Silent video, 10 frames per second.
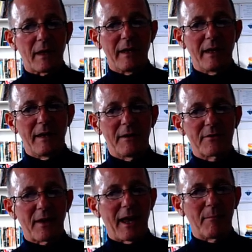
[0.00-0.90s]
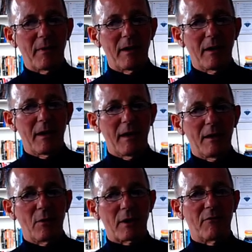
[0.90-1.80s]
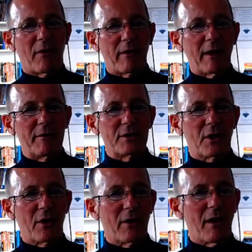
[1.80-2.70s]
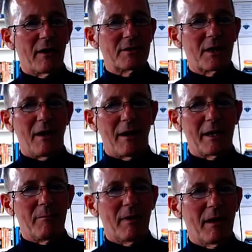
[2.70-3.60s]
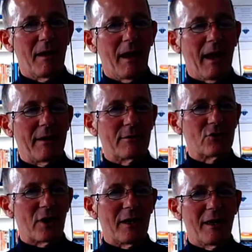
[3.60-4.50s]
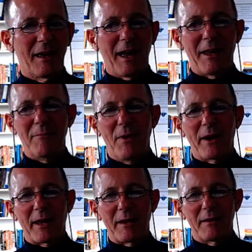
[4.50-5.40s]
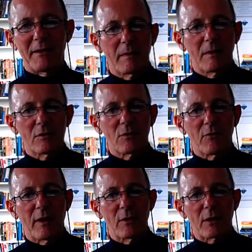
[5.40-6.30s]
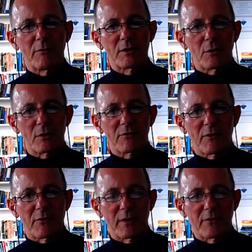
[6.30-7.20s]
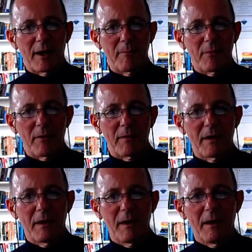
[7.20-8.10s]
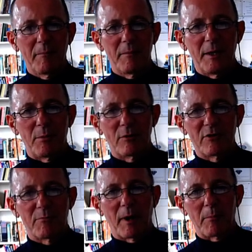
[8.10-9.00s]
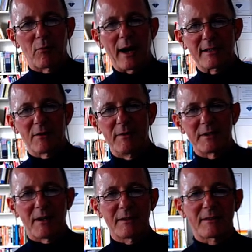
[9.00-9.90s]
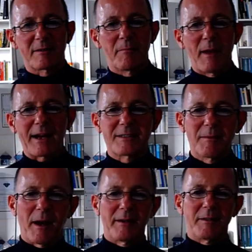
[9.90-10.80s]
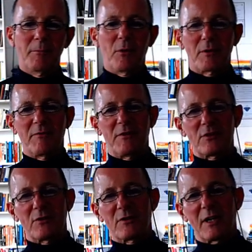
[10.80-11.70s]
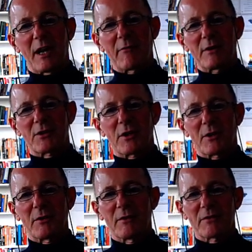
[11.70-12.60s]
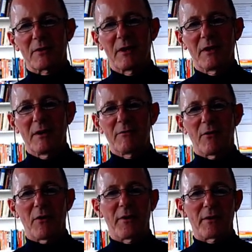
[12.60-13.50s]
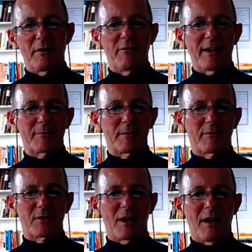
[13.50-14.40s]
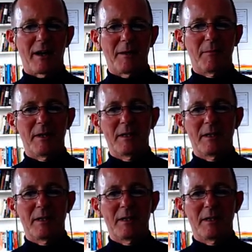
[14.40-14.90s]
is looking for a return on time, energy, and money. So if I look at resourceful, for example, people are driven by practical results, maximising both efficiency and returns for their investment of time,